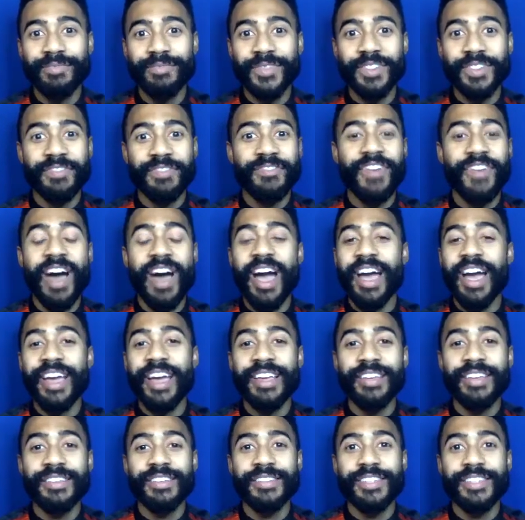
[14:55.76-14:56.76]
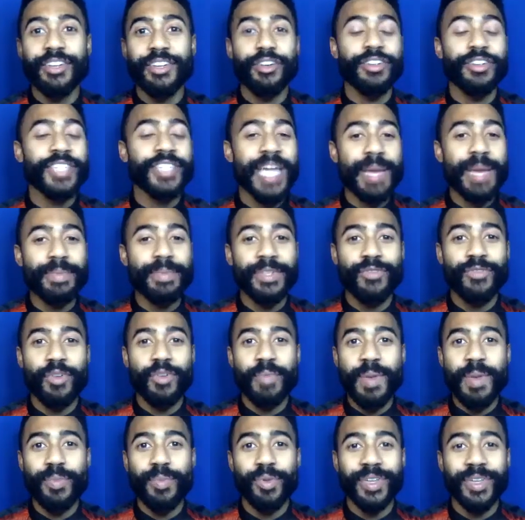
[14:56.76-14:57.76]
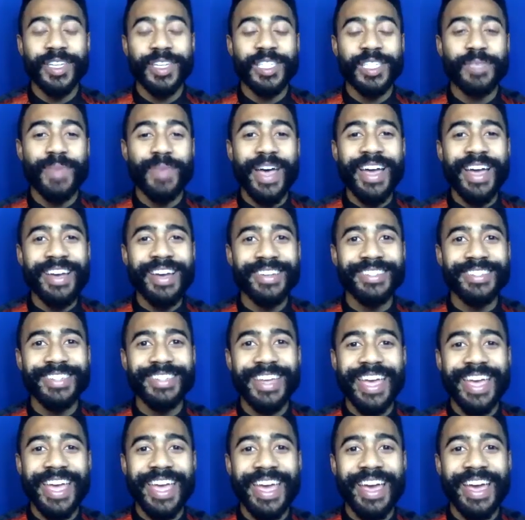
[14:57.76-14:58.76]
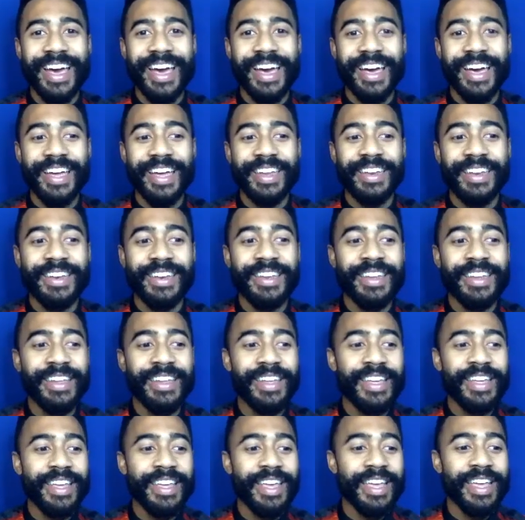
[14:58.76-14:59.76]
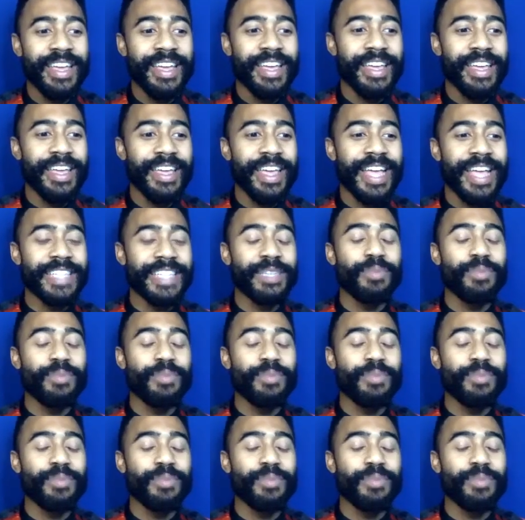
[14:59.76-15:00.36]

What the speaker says: defy stereotypes of what people expect. And it's